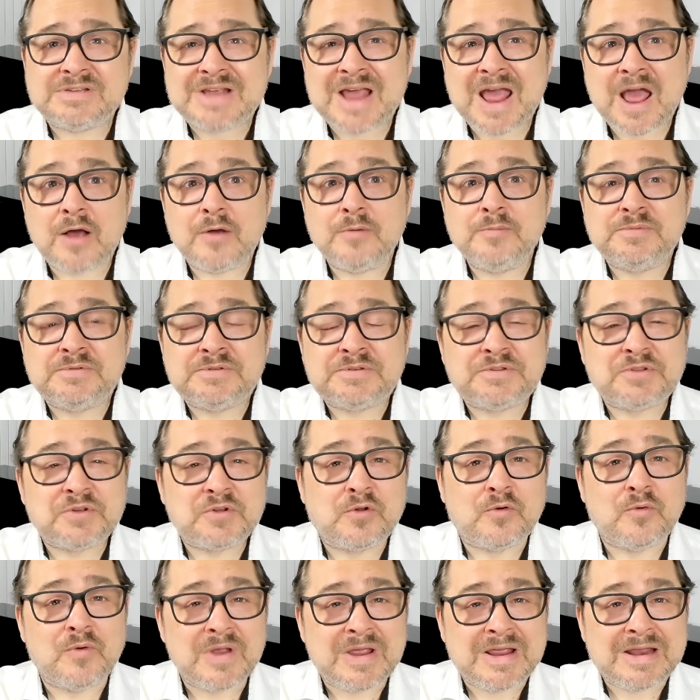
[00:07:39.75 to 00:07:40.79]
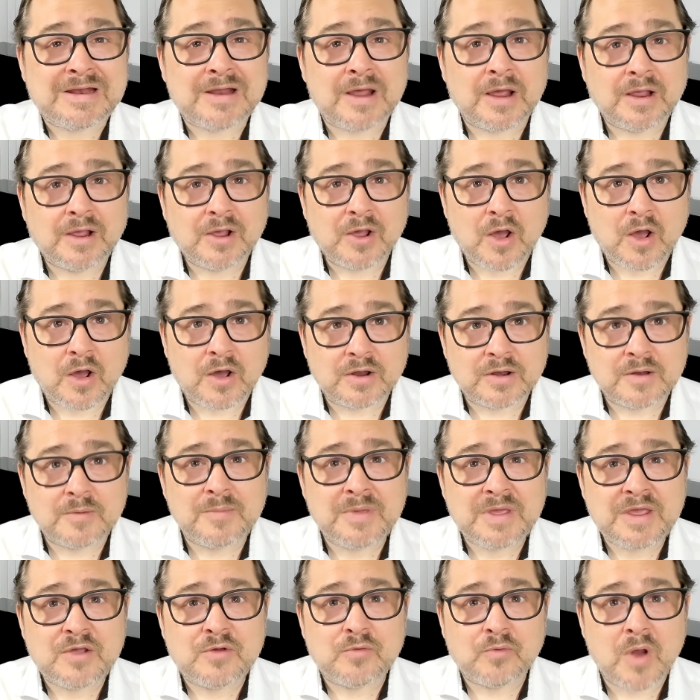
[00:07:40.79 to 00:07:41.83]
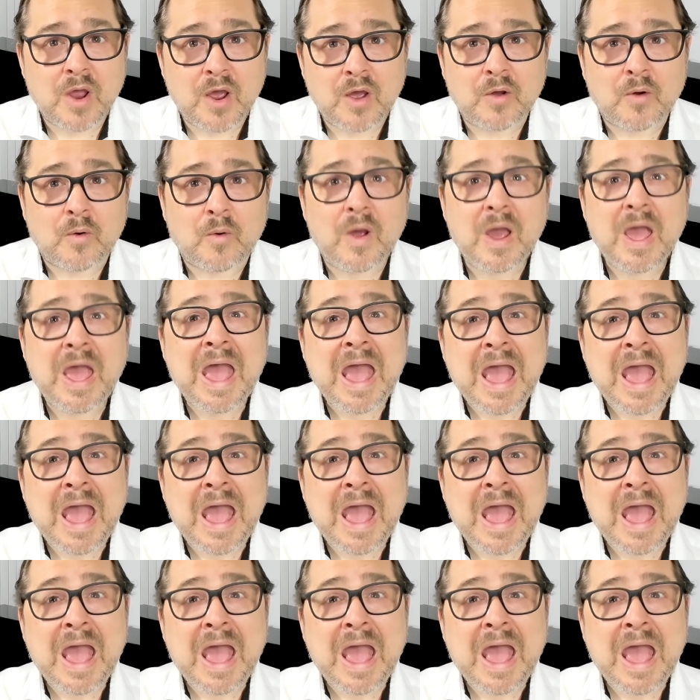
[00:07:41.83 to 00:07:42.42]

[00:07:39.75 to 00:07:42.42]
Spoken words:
helps the green economy grow